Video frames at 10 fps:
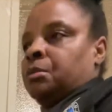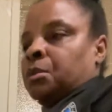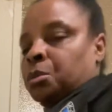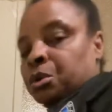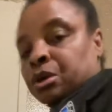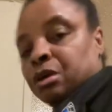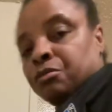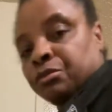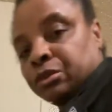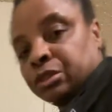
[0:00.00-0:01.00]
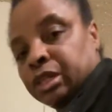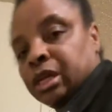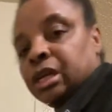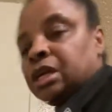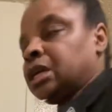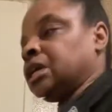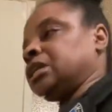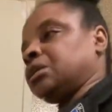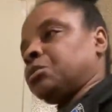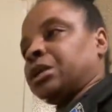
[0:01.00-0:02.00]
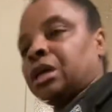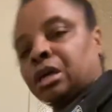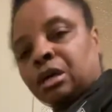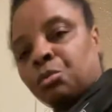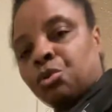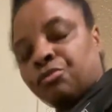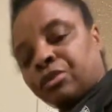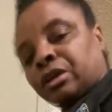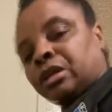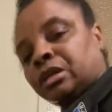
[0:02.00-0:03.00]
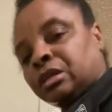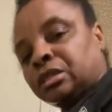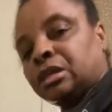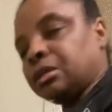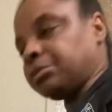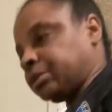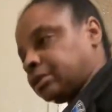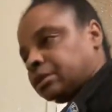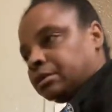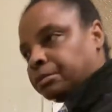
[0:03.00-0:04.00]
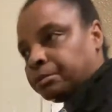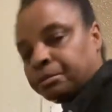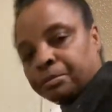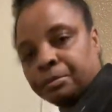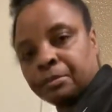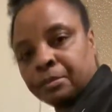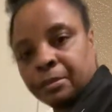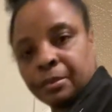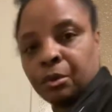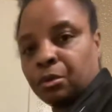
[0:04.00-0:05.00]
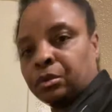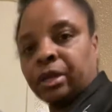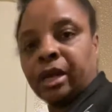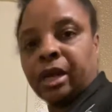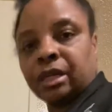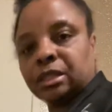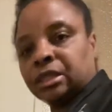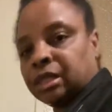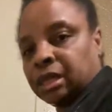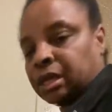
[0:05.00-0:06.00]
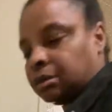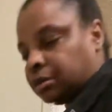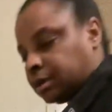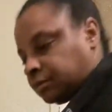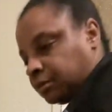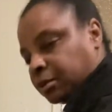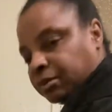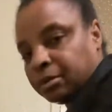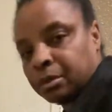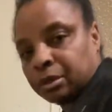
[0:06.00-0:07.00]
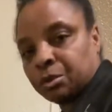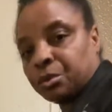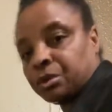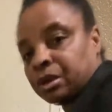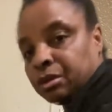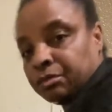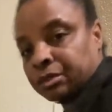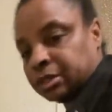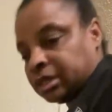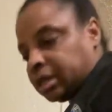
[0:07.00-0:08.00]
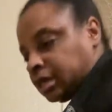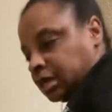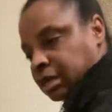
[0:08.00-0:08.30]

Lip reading: my workout first thing, and then when I come off, I'll get in the tub, and all day I can study. I don't have to worry about the workout for today.